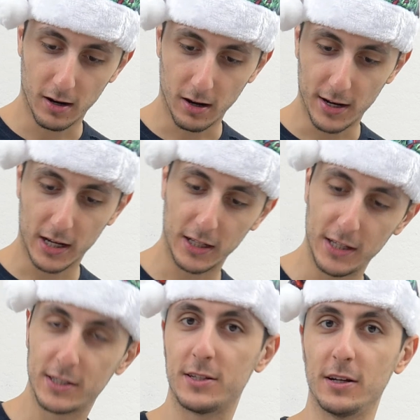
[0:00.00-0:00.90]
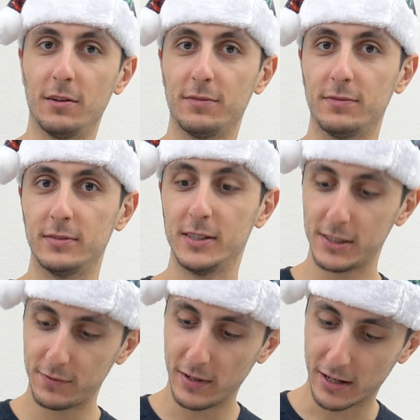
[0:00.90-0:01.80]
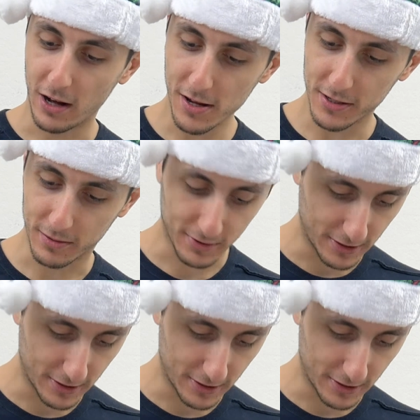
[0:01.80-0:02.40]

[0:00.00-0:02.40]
And it cleans itself. This is freaking awesome,